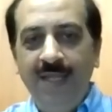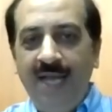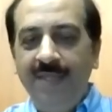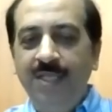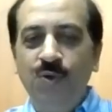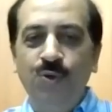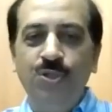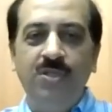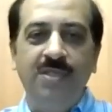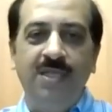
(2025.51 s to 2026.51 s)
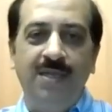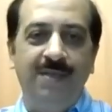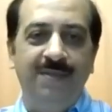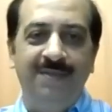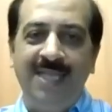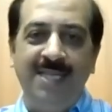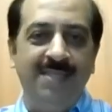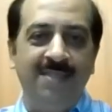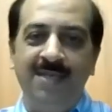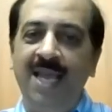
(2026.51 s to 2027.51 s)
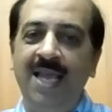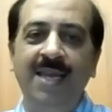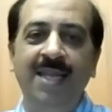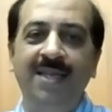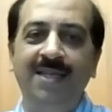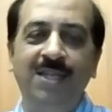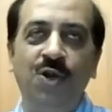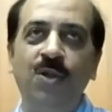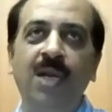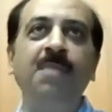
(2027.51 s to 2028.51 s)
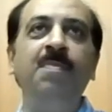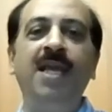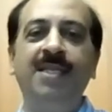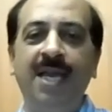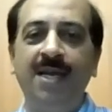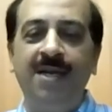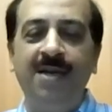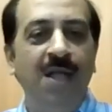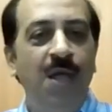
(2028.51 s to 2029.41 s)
I think those things really, get me excited.